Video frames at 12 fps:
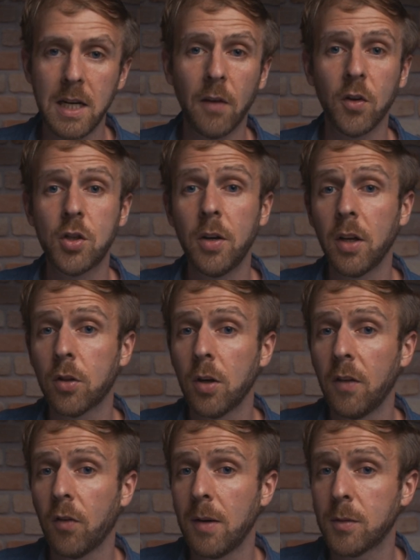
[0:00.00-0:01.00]
Now, if you're shooting at
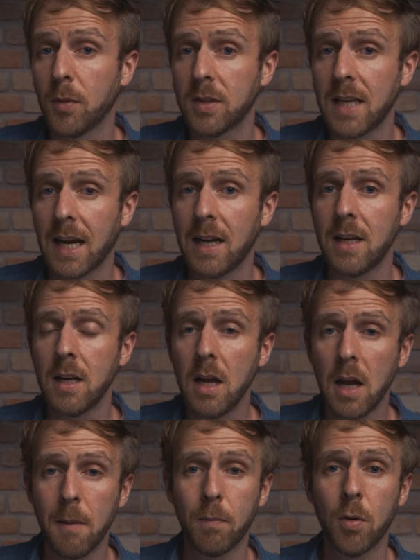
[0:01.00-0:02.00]
30 frames per second
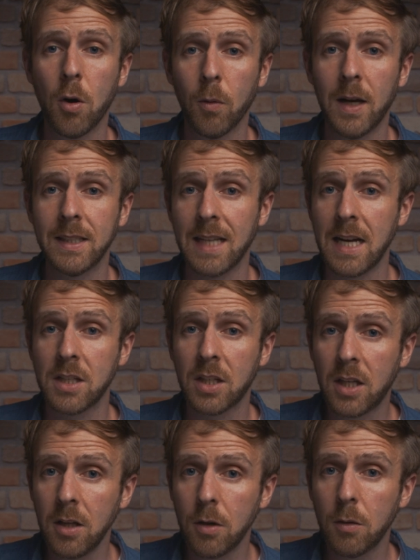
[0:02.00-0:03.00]
in ProRes
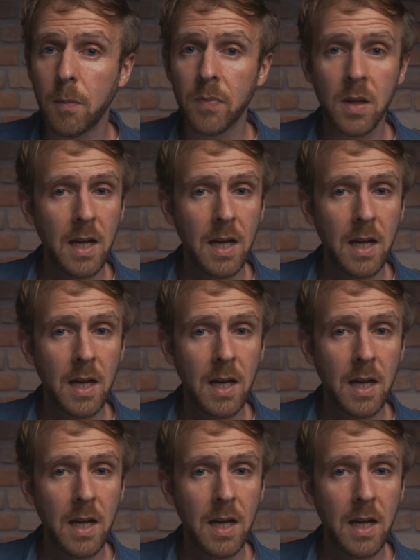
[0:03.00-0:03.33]
HQ,